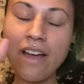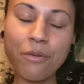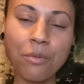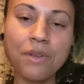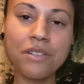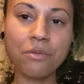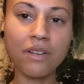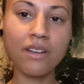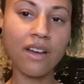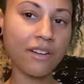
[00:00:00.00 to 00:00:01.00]
I will be
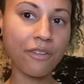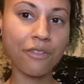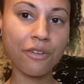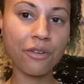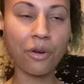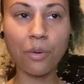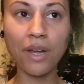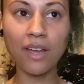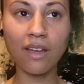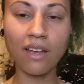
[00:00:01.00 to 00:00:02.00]
doing another
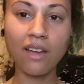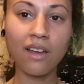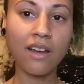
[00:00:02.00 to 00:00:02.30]
quick